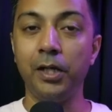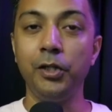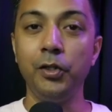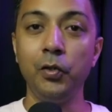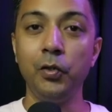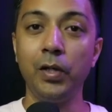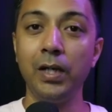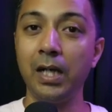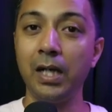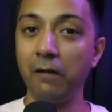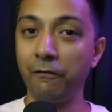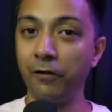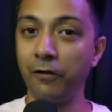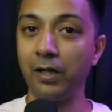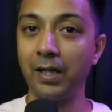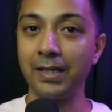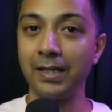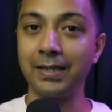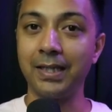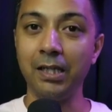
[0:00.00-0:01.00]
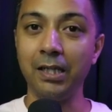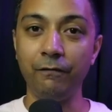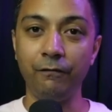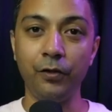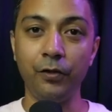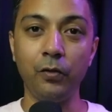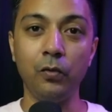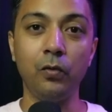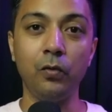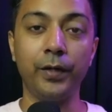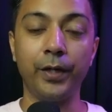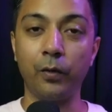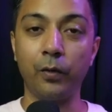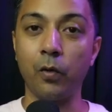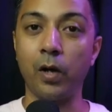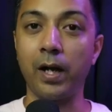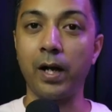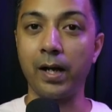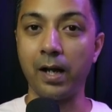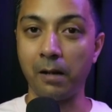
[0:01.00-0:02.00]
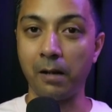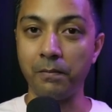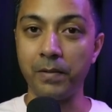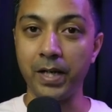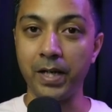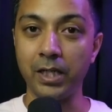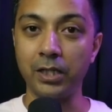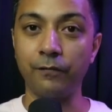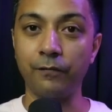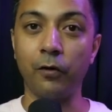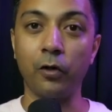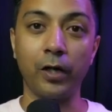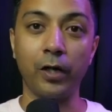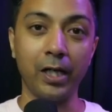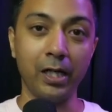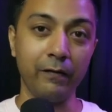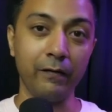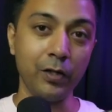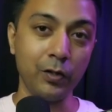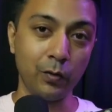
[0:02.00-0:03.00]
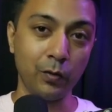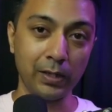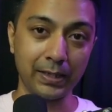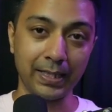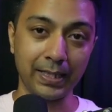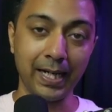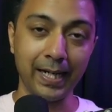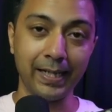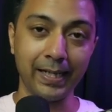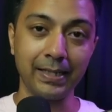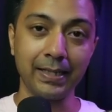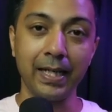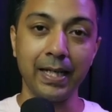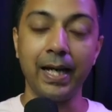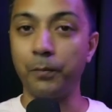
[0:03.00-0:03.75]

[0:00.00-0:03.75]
you can effortlessly view required updates for individual sites